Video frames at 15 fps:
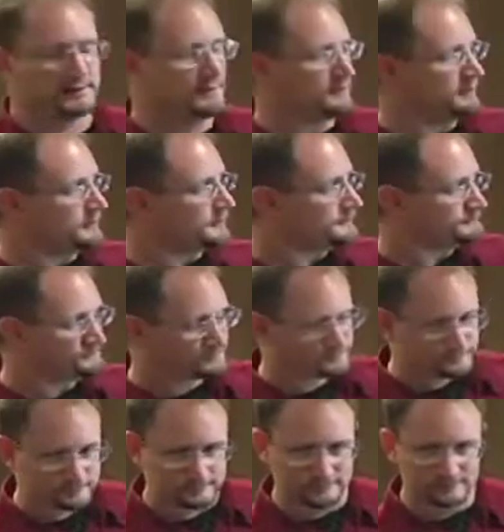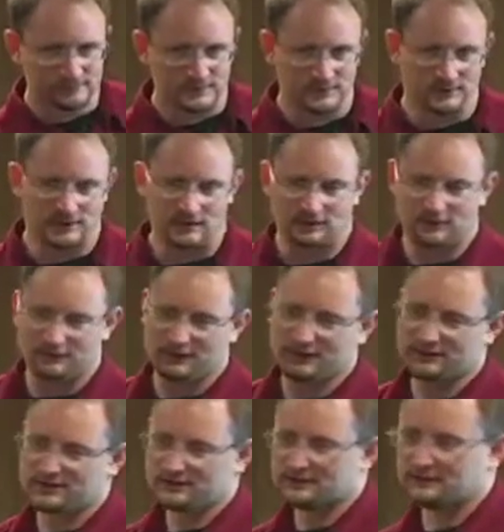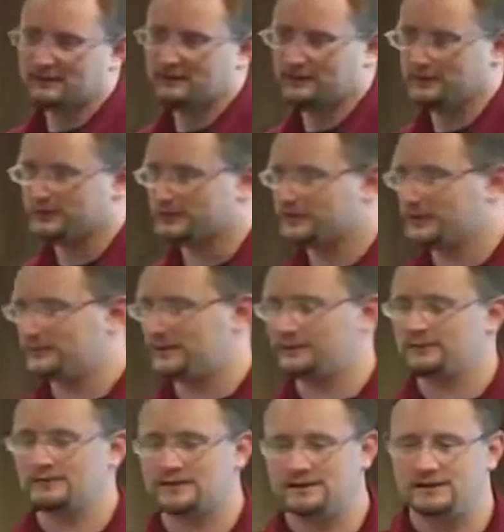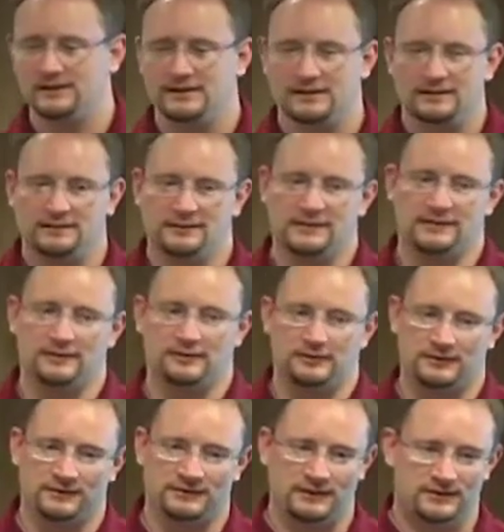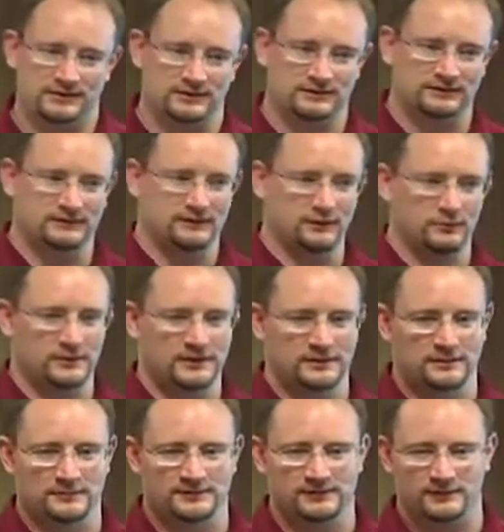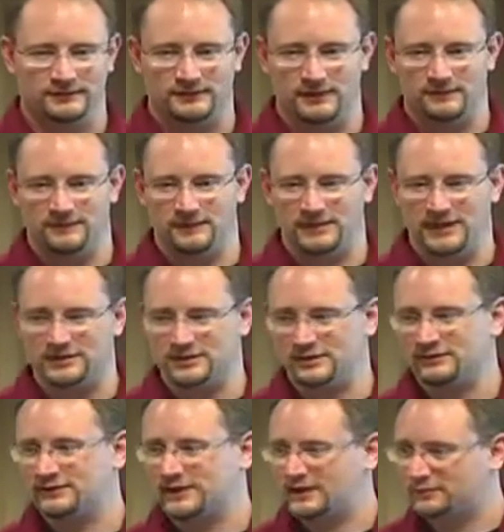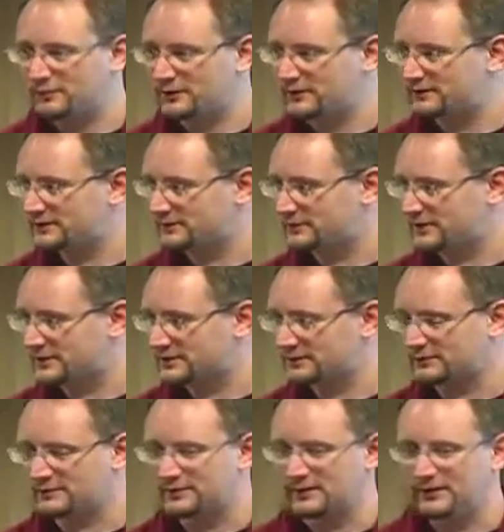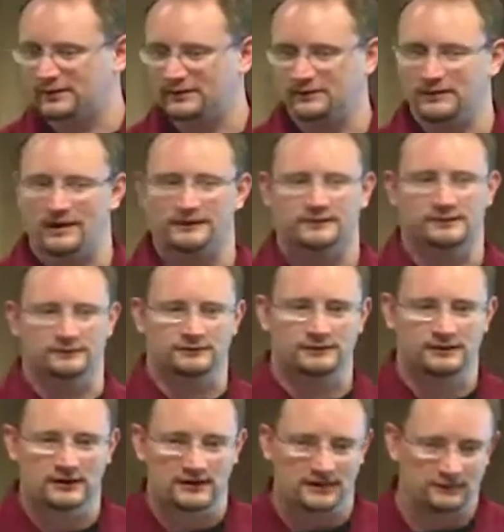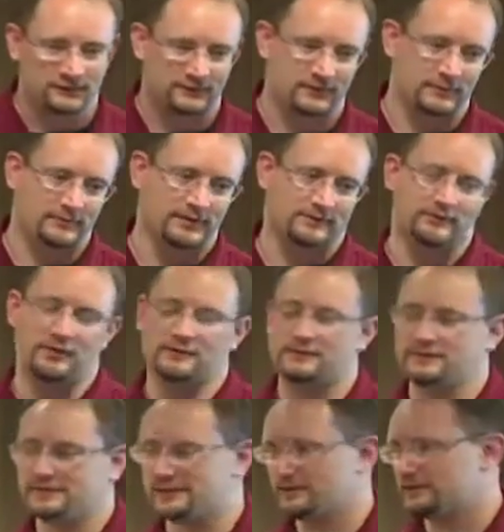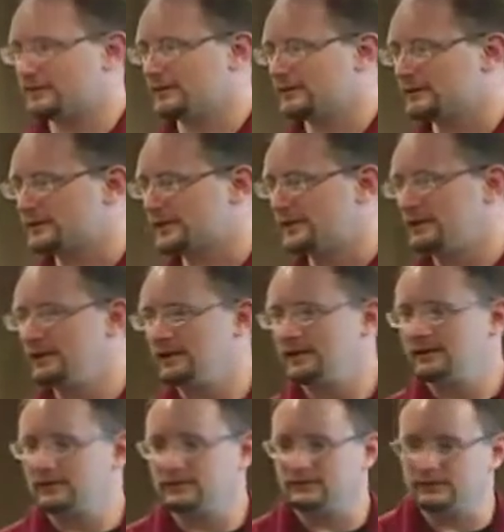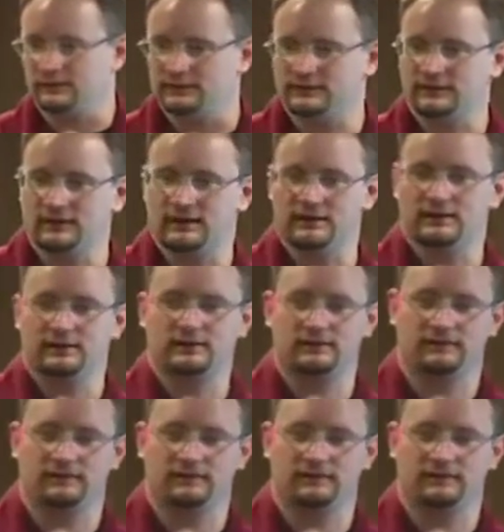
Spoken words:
back to due care and due diligence, if you do treat them differently, then the organization's opening themselves up from an HR standpoint to potential lawsuits. For example, like wrongful discharge. Because there's,